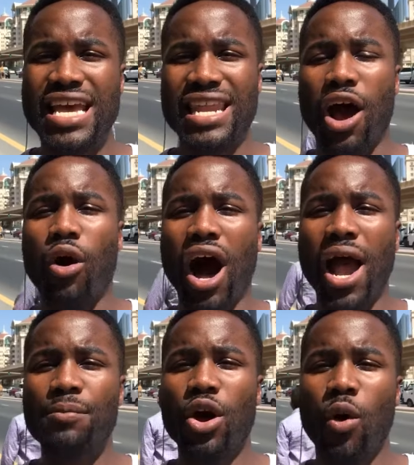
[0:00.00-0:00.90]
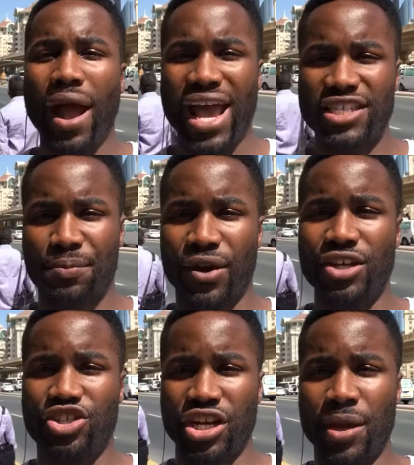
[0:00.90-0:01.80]
Now, I'm no expert
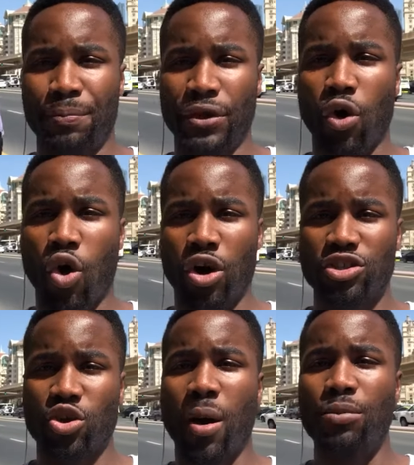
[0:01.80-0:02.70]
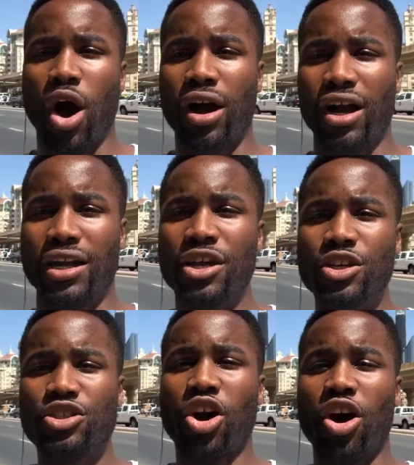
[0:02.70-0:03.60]
in GDPR, so I'm not gonna
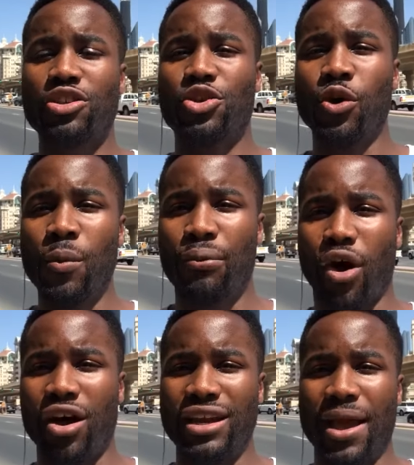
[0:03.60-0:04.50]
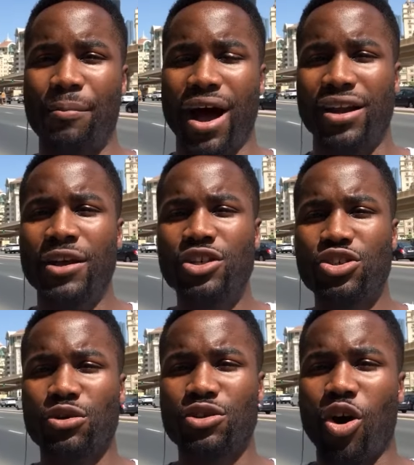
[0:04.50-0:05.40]
talk too broadly about it
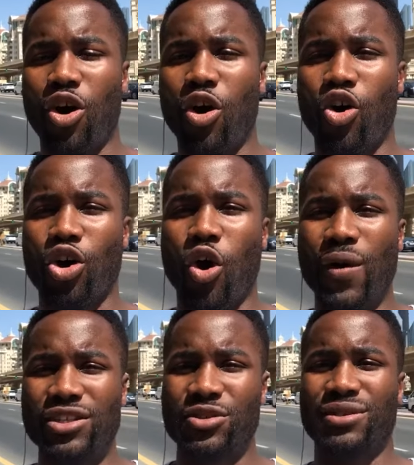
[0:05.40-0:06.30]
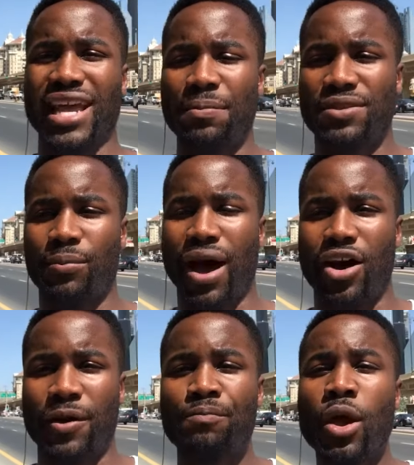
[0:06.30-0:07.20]
or, or go into depth
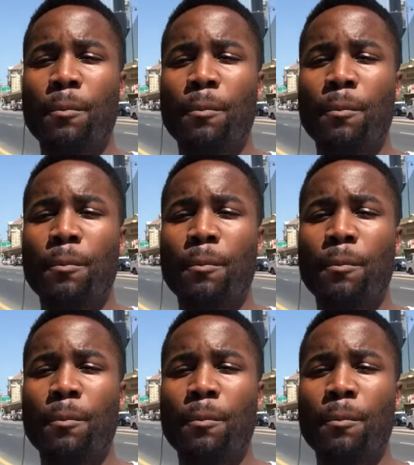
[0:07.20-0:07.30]
about it.